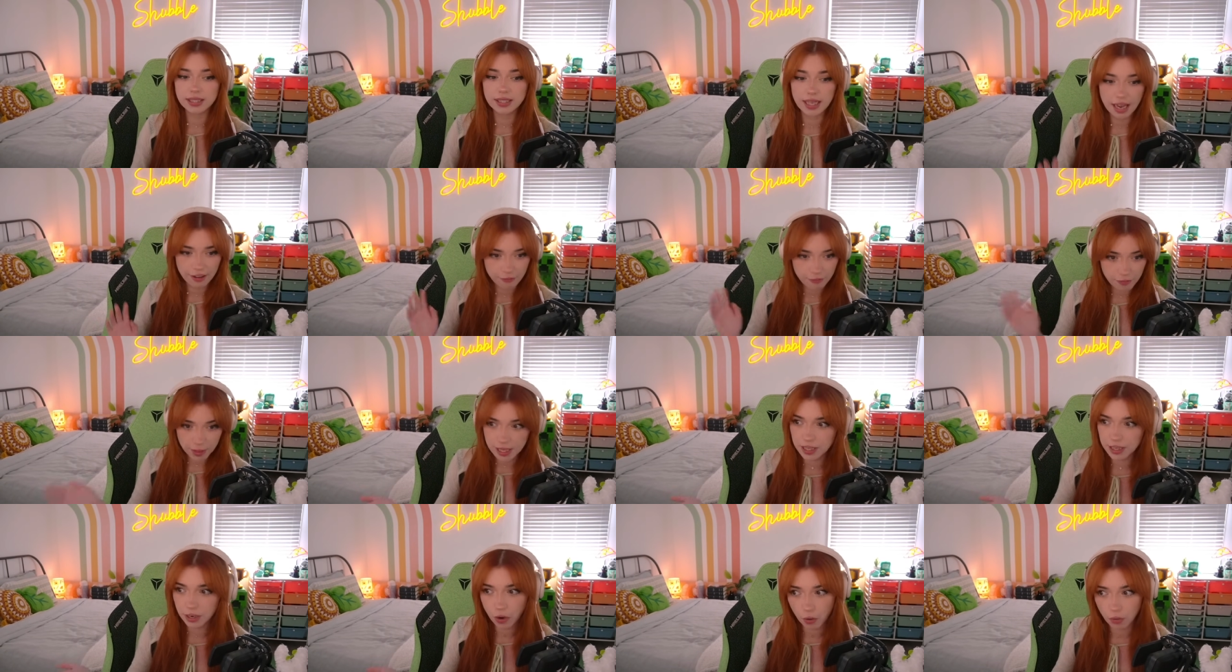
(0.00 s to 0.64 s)
I've
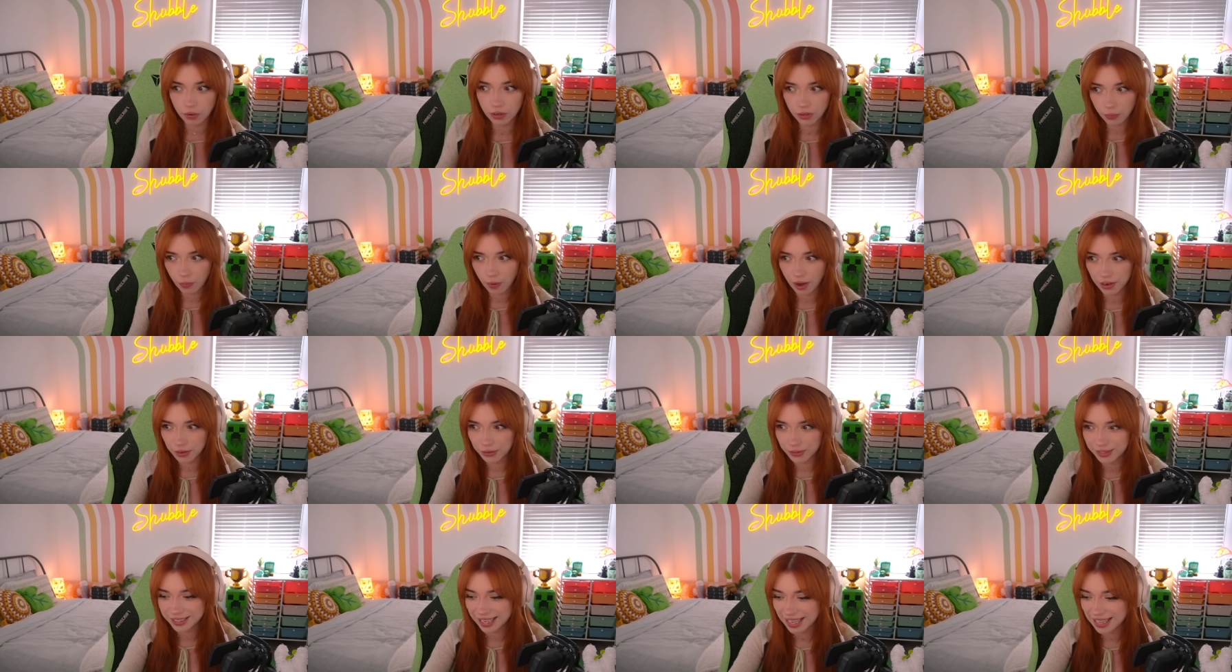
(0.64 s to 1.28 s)
been the only one
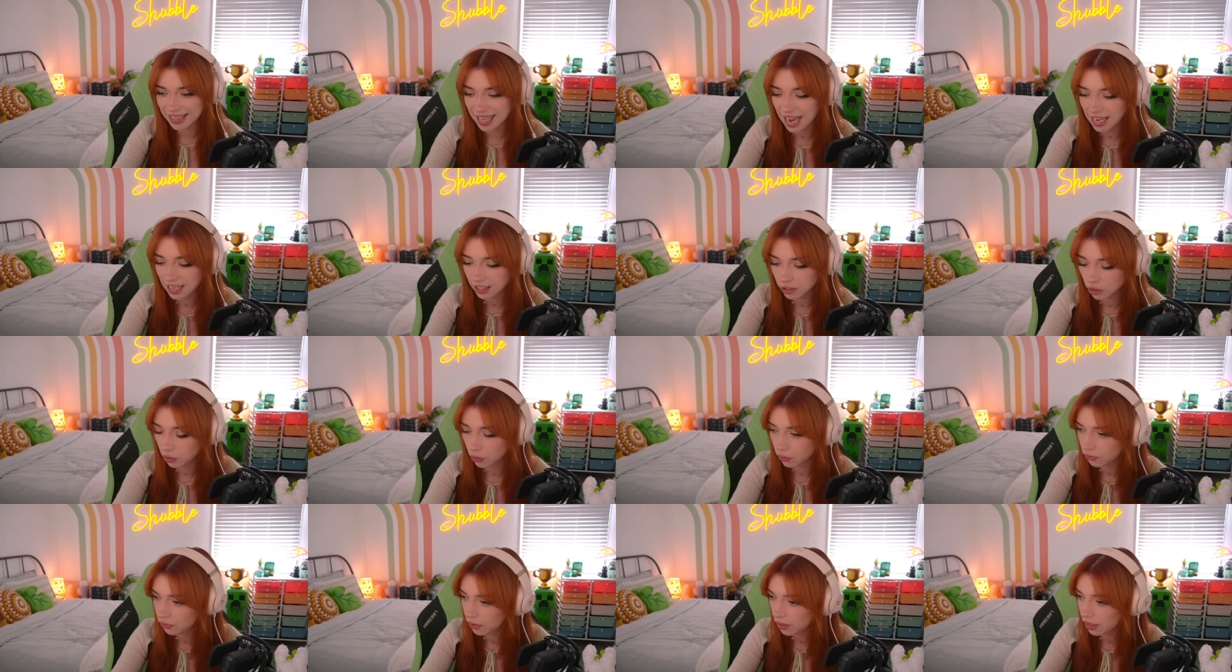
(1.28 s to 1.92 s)
who said that
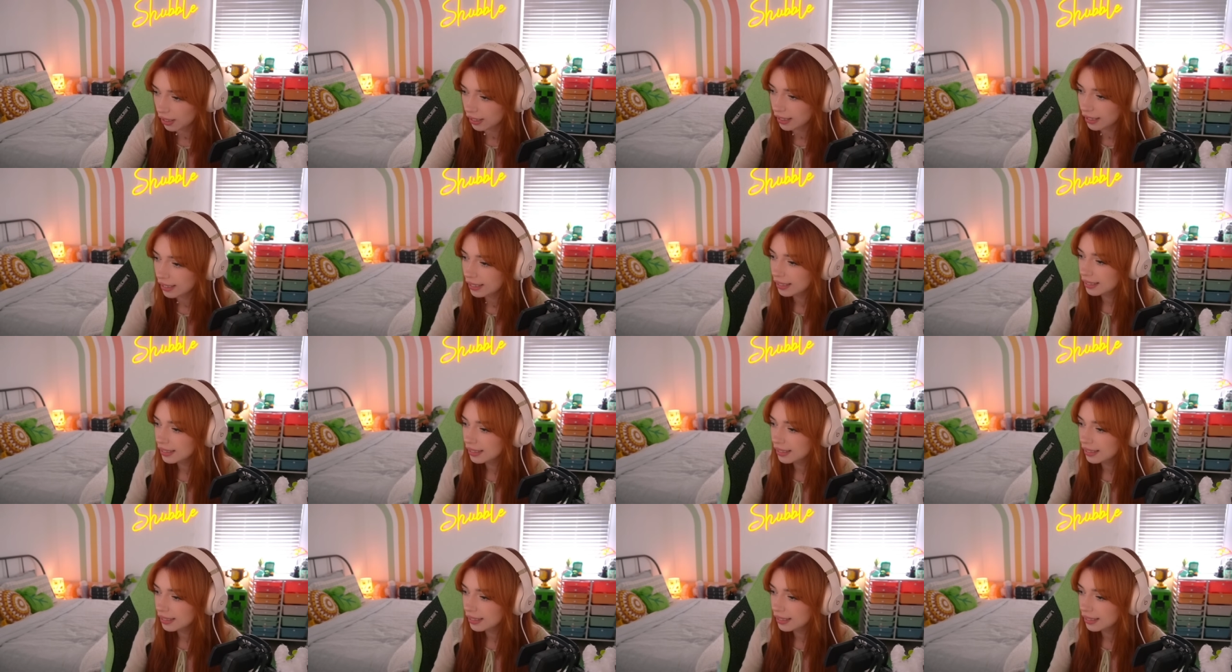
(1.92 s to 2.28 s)
so far,